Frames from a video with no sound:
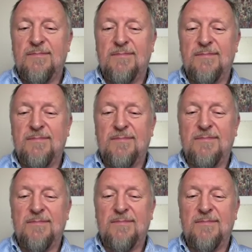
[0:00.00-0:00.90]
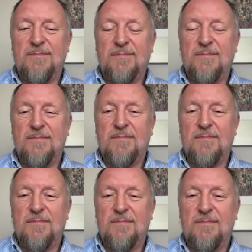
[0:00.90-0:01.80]

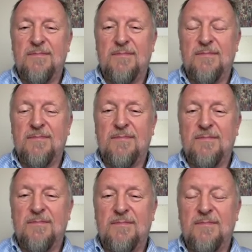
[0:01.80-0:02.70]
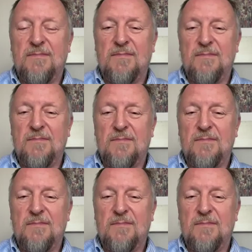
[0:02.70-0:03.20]
The person shown says nothing.